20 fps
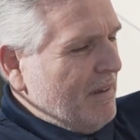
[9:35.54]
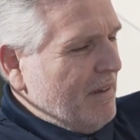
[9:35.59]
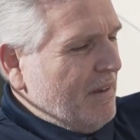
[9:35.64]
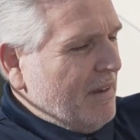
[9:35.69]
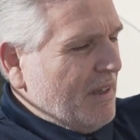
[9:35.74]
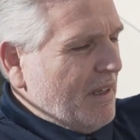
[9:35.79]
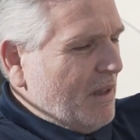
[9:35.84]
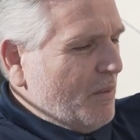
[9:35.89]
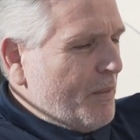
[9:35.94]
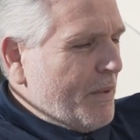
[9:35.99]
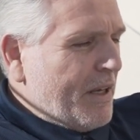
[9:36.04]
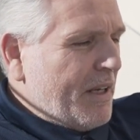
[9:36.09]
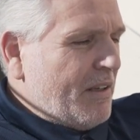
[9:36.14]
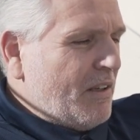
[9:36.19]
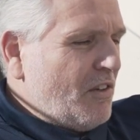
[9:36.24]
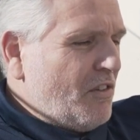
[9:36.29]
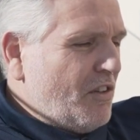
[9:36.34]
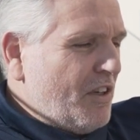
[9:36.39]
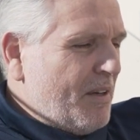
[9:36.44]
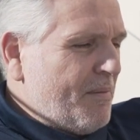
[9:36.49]
He'll be in the
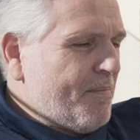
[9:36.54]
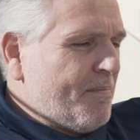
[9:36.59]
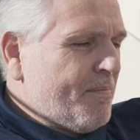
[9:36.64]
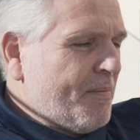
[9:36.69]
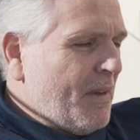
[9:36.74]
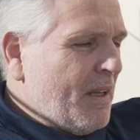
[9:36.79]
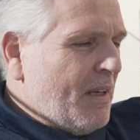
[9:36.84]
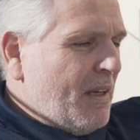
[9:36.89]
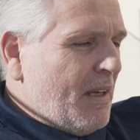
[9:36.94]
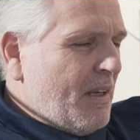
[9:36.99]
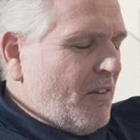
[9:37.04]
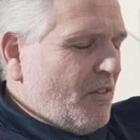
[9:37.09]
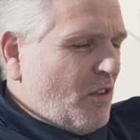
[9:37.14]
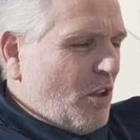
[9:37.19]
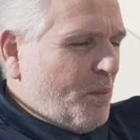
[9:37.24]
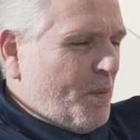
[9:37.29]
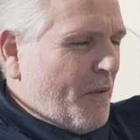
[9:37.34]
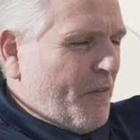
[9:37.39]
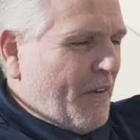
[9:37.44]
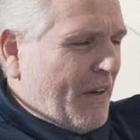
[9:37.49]
gym, still
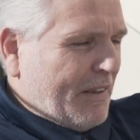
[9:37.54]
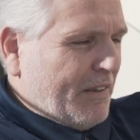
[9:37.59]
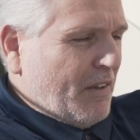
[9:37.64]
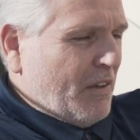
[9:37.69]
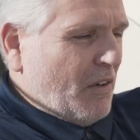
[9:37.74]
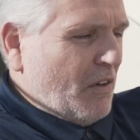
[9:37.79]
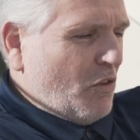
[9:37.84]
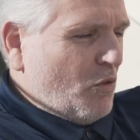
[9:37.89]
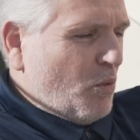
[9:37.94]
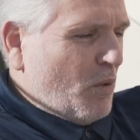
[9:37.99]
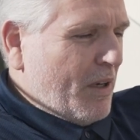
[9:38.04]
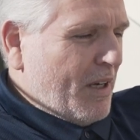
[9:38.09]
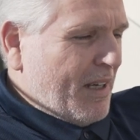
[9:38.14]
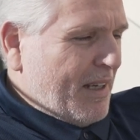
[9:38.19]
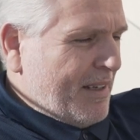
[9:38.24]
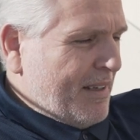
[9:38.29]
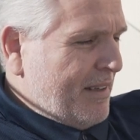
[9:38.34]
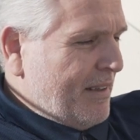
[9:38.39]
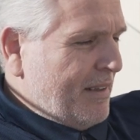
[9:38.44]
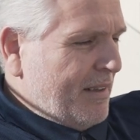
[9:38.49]
perfecting on his
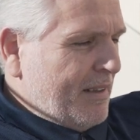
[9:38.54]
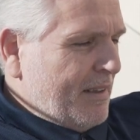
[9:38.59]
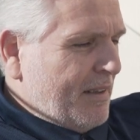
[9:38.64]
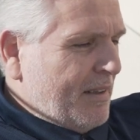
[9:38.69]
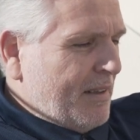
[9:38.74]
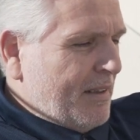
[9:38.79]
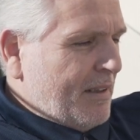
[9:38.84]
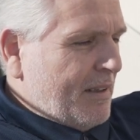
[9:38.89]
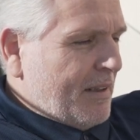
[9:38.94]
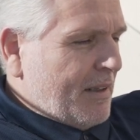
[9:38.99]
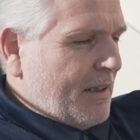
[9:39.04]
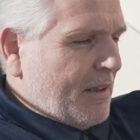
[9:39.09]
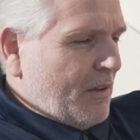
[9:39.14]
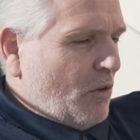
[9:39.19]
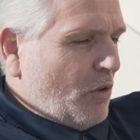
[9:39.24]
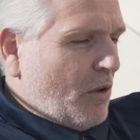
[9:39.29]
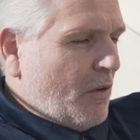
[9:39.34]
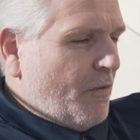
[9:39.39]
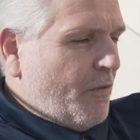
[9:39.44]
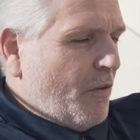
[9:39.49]
work and
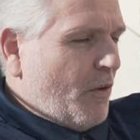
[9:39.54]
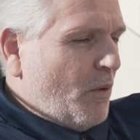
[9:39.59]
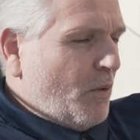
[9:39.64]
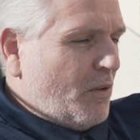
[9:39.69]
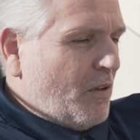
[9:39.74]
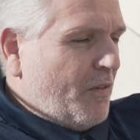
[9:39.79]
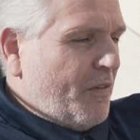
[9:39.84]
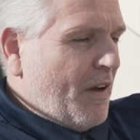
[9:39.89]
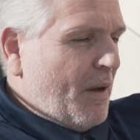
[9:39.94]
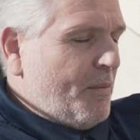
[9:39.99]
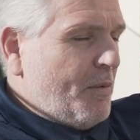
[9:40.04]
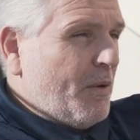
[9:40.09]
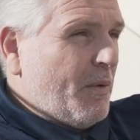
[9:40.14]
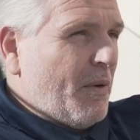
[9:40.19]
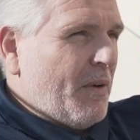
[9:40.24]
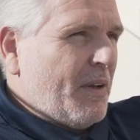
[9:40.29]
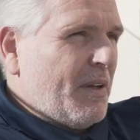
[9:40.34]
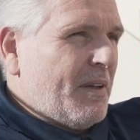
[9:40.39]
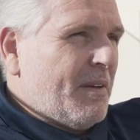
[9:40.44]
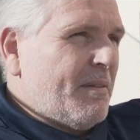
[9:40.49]
looking forward to
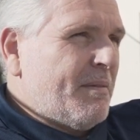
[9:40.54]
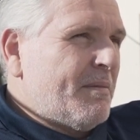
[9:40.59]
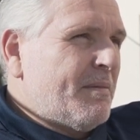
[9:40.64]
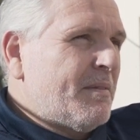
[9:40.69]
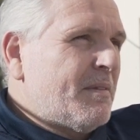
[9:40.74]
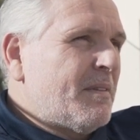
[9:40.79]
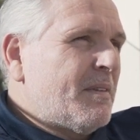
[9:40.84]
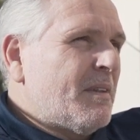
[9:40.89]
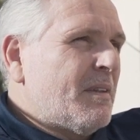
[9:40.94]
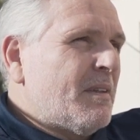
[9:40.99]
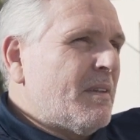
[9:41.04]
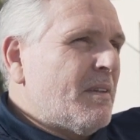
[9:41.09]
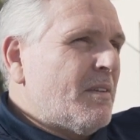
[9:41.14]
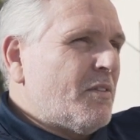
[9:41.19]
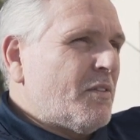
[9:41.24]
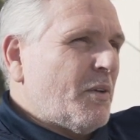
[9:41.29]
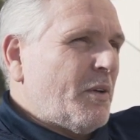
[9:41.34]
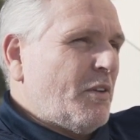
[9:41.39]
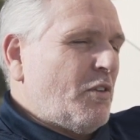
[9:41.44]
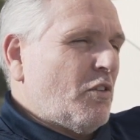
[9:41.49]
February.
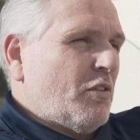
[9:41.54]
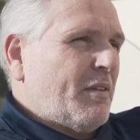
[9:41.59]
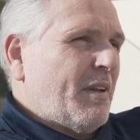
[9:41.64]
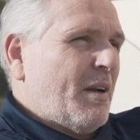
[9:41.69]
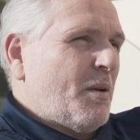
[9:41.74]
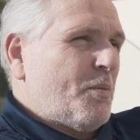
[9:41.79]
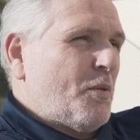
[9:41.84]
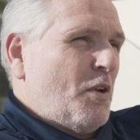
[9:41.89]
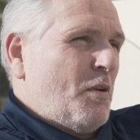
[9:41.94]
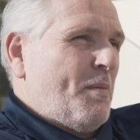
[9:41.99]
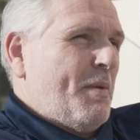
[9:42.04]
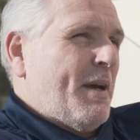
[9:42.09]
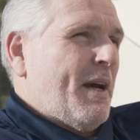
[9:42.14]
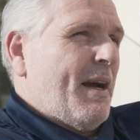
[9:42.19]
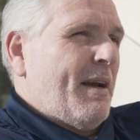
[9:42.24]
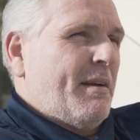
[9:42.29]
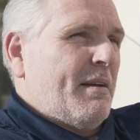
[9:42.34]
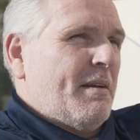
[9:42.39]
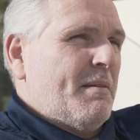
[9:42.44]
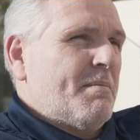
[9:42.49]
So he just had to put it
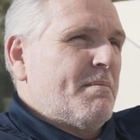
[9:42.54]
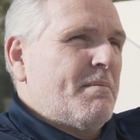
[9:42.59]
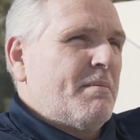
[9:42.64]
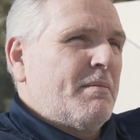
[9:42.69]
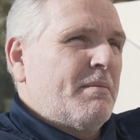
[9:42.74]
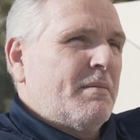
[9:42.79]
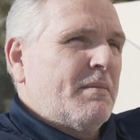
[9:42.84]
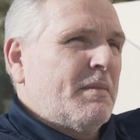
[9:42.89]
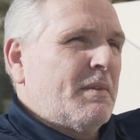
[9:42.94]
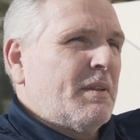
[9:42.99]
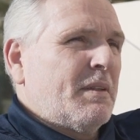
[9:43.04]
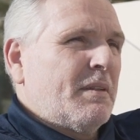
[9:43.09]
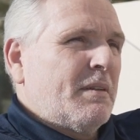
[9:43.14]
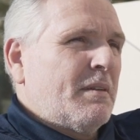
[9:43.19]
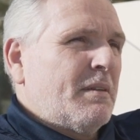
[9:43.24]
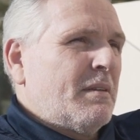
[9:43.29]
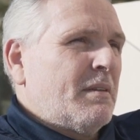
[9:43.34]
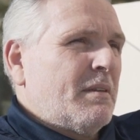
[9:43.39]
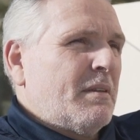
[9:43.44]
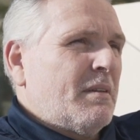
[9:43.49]
behind him.
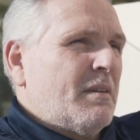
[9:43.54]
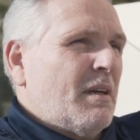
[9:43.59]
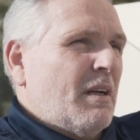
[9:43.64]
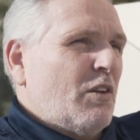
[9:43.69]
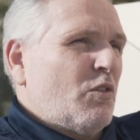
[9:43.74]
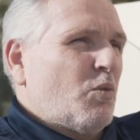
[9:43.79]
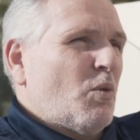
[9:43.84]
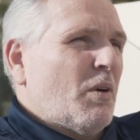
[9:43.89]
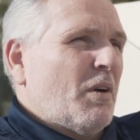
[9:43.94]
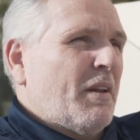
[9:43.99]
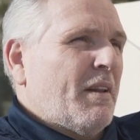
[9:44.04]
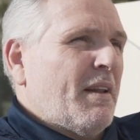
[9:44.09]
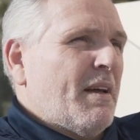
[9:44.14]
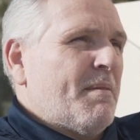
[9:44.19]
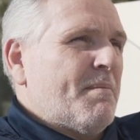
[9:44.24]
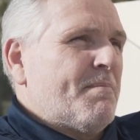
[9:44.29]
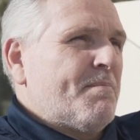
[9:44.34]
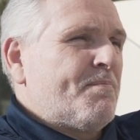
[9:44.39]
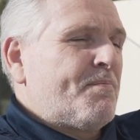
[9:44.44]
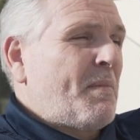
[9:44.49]
And it's one of
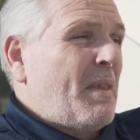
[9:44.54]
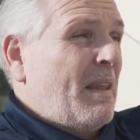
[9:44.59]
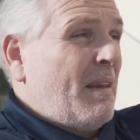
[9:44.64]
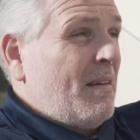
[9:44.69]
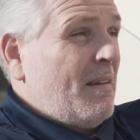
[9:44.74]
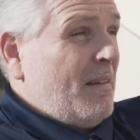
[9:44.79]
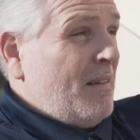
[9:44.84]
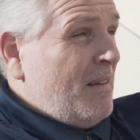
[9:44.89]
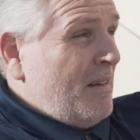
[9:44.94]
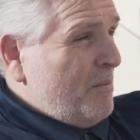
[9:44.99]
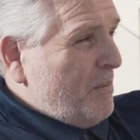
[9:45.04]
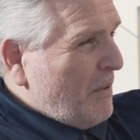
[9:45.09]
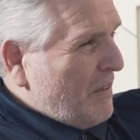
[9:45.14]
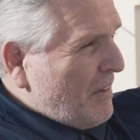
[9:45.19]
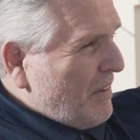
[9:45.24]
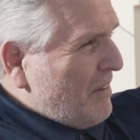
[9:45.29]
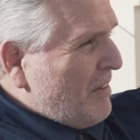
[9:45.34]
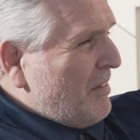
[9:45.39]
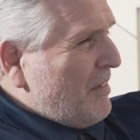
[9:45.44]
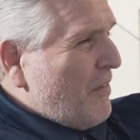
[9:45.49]
them. But
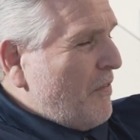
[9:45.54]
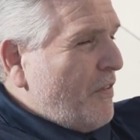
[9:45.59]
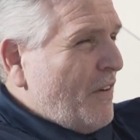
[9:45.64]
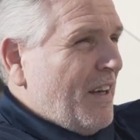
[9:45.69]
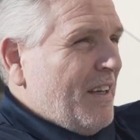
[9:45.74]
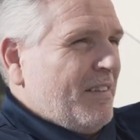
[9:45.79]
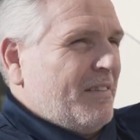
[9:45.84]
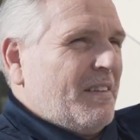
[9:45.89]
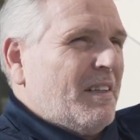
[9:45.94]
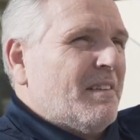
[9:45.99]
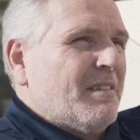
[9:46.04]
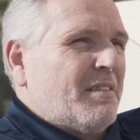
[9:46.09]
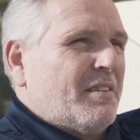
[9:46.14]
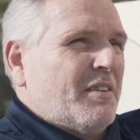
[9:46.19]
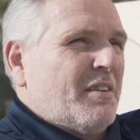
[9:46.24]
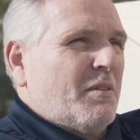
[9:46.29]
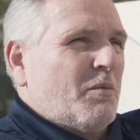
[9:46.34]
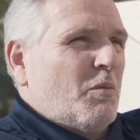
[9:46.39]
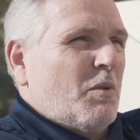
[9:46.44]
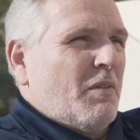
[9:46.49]
this is the first
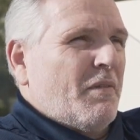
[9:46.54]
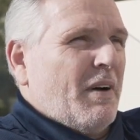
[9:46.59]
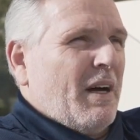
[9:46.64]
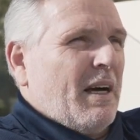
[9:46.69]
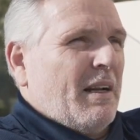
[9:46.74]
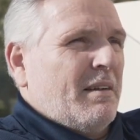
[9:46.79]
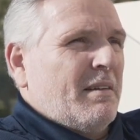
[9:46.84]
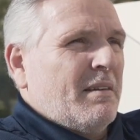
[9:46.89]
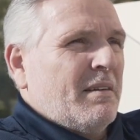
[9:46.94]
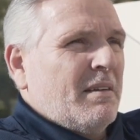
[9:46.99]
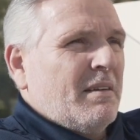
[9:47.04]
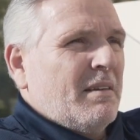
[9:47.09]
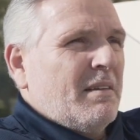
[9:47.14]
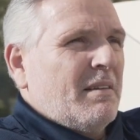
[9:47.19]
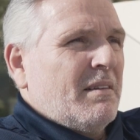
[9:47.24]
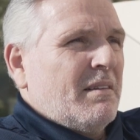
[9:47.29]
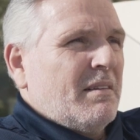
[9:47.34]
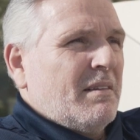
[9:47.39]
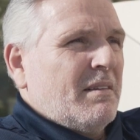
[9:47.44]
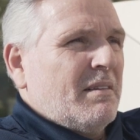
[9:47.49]
incident we've had
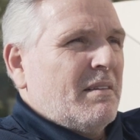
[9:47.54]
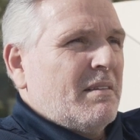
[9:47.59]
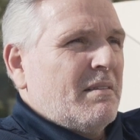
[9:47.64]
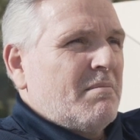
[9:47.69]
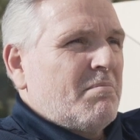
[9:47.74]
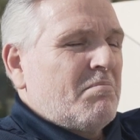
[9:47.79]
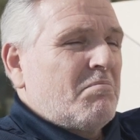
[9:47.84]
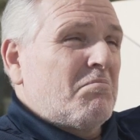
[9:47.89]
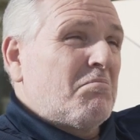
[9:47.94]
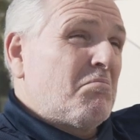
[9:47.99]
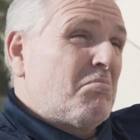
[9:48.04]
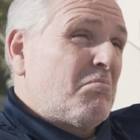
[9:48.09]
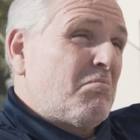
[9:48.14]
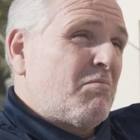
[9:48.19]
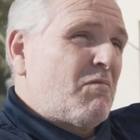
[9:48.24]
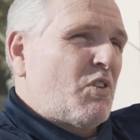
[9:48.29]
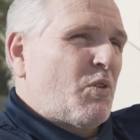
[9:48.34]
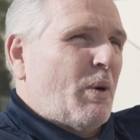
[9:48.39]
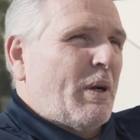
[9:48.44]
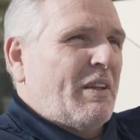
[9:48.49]

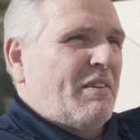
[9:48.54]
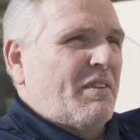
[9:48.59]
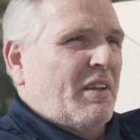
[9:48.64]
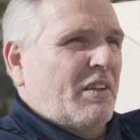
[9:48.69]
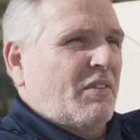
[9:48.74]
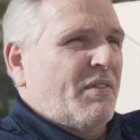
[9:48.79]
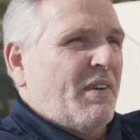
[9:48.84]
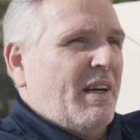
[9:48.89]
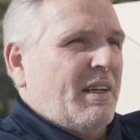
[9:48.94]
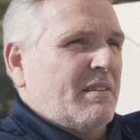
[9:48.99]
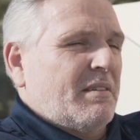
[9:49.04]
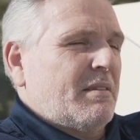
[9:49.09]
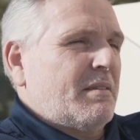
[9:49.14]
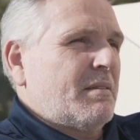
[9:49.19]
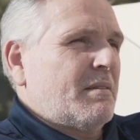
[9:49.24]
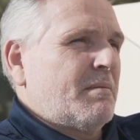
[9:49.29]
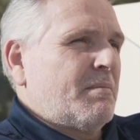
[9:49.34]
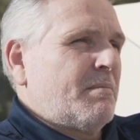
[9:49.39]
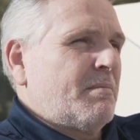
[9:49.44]
26 fights.